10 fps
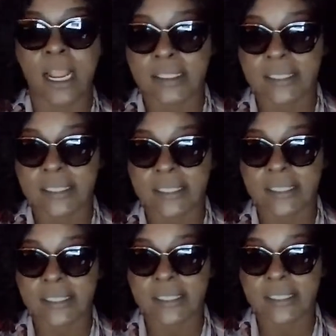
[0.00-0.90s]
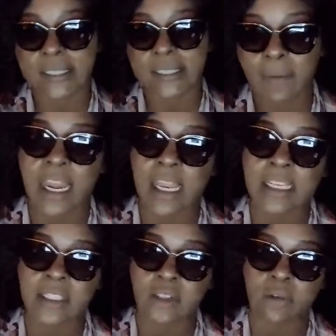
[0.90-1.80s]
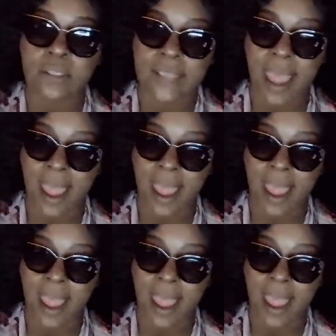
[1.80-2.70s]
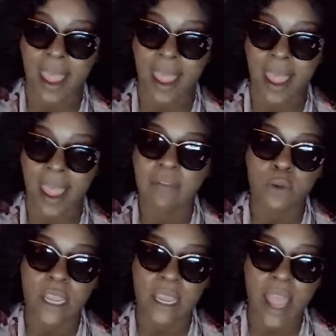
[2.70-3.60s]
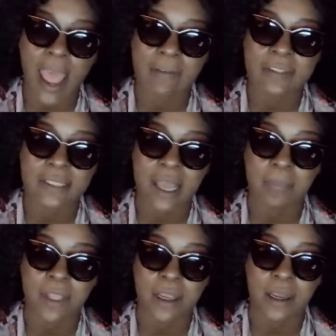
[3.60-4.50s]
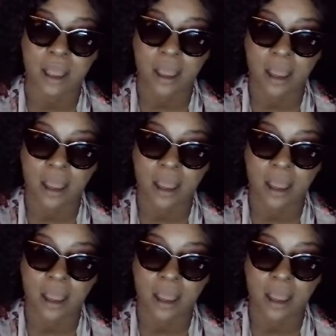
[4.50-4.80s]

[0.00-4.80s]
Because I got a feeling, and it is so sad, because even if you did have something,